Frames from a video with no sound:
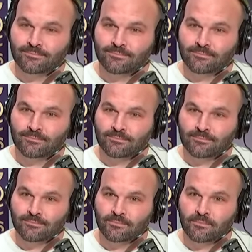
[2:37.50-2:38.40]
Where's
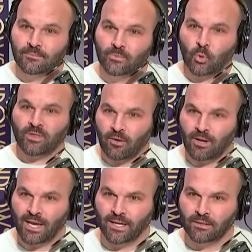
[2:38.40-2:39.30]
that? North
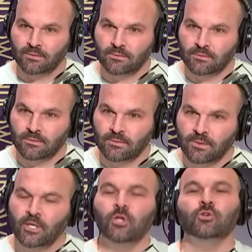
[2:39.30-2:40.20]
Carolina.
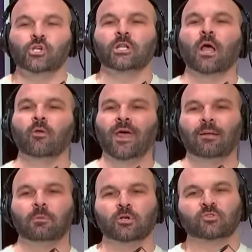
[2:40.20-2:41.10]
You should know
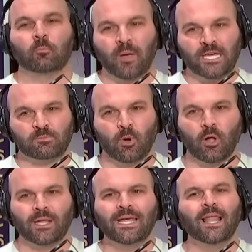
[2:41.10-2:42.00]
that, Muse, from
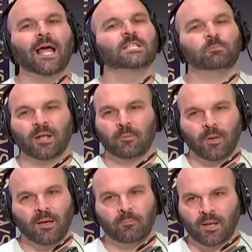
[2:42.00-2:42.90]
baseball. Elon's been
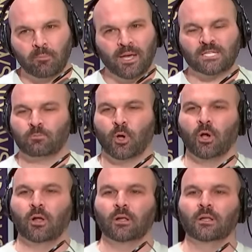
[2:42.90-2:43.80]
a
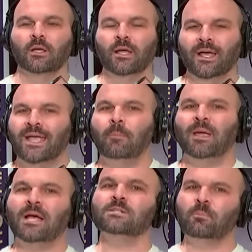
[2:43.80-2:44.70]
baseball
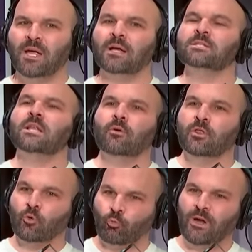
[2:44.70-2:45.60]
because they're
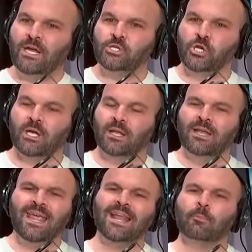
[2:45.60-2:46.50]
in the
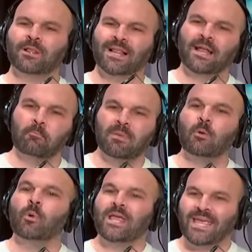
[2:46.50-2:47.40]
region. You end up with a lot of
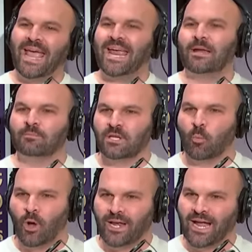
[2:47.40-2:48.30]
midweek games
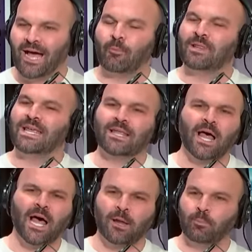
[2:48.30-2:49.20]
and whatnot with
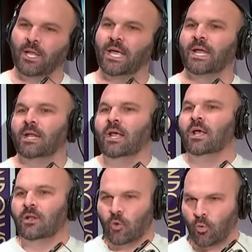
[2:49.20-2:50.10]
Elon playing
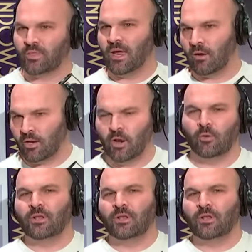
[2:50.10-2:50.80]
North Carolina,